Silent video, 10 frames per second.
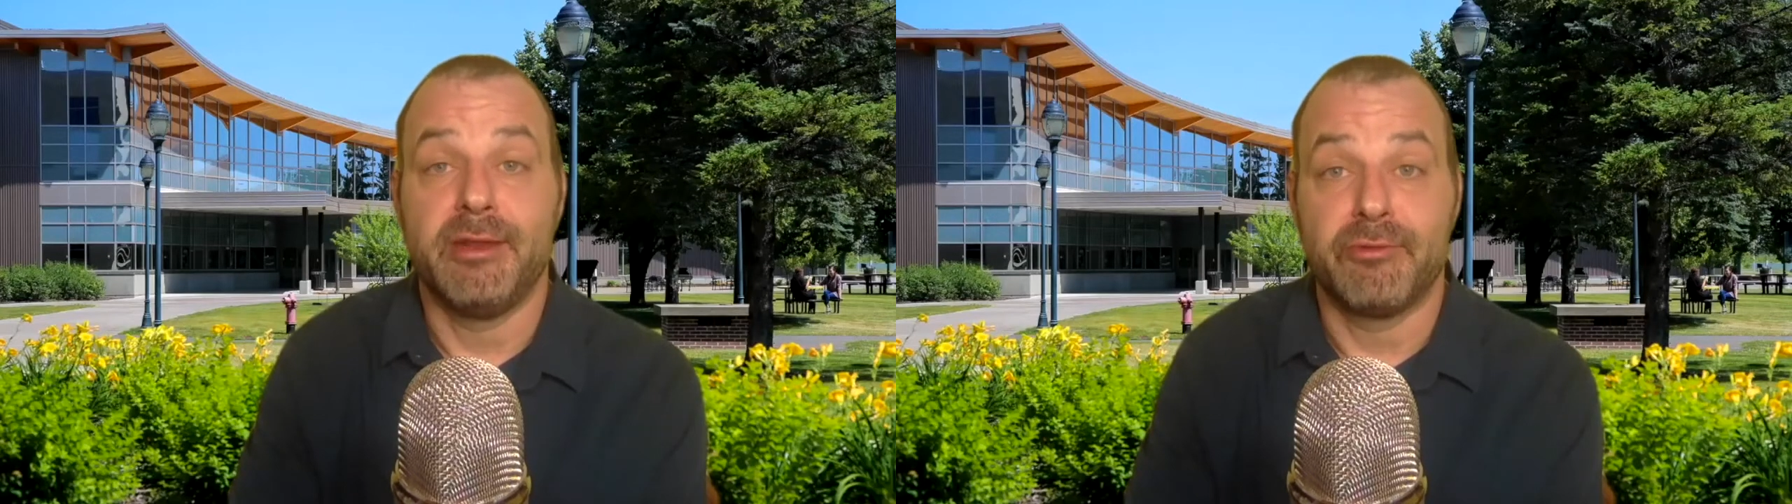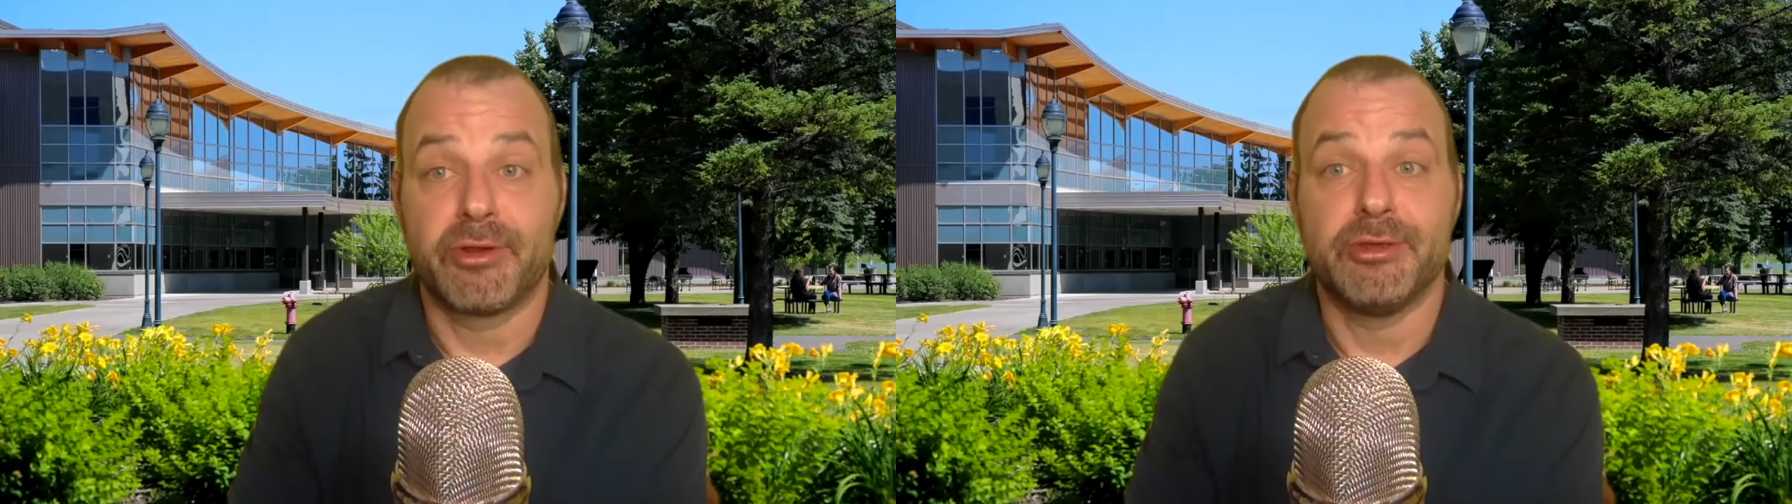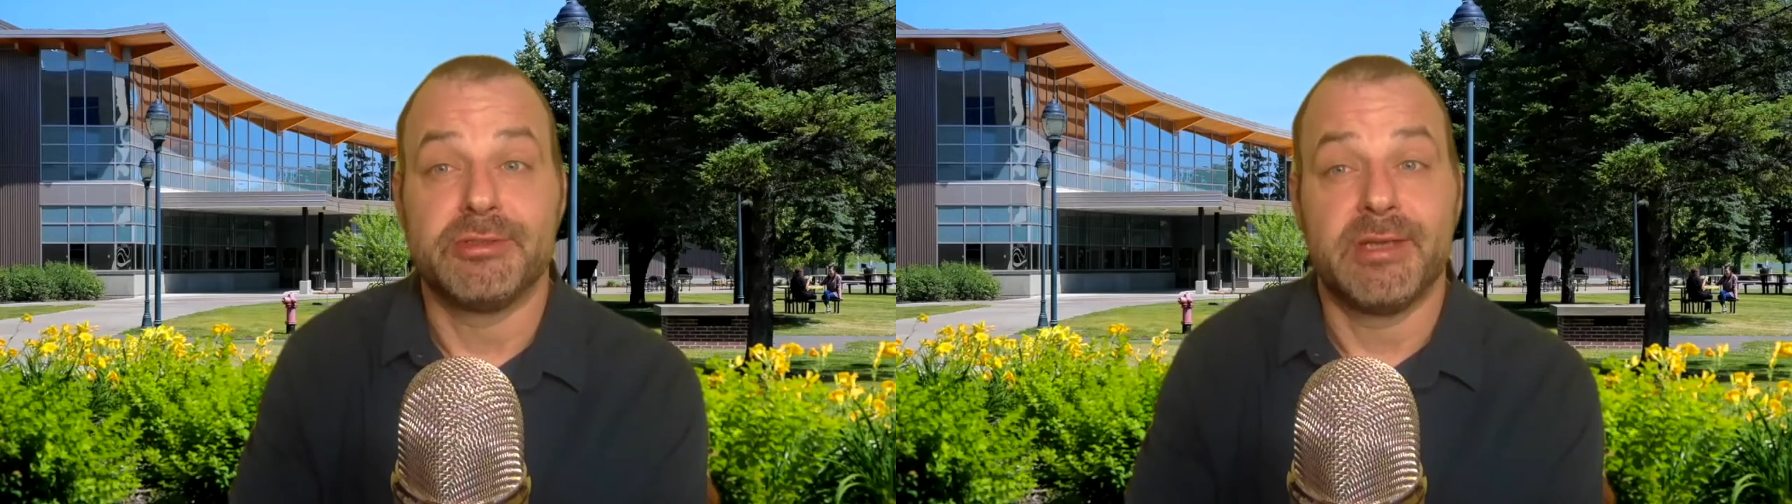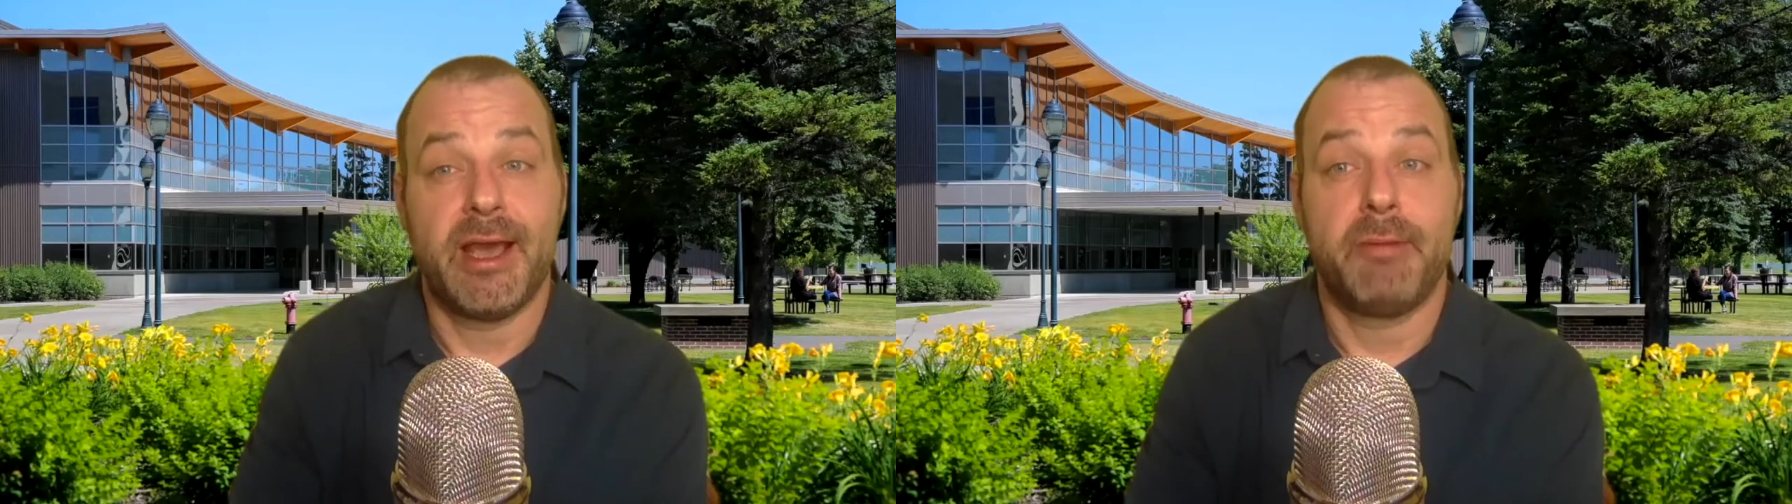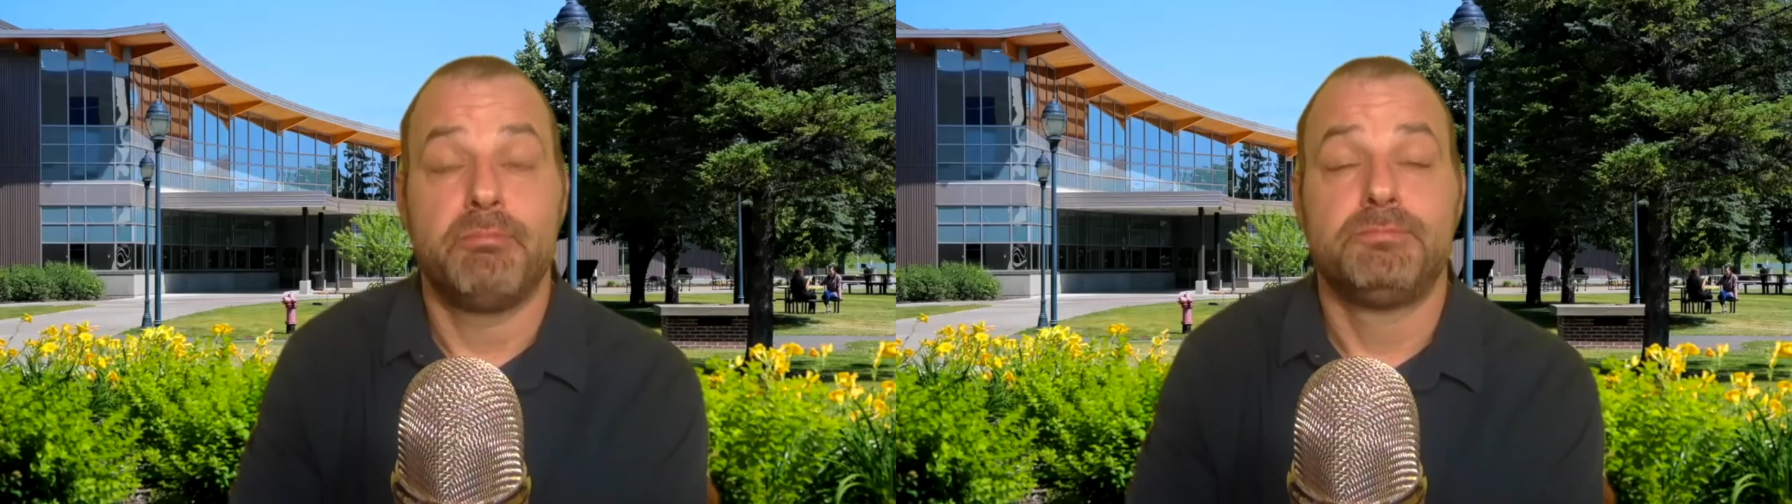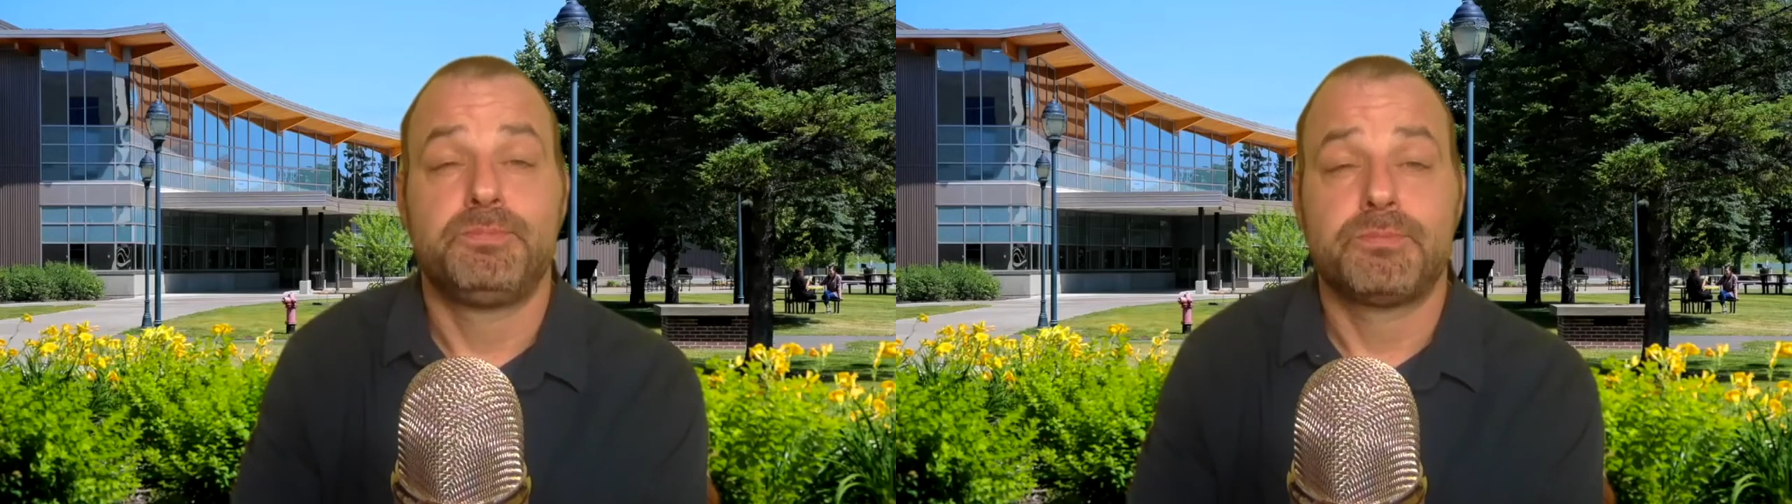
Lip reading: and difficult time.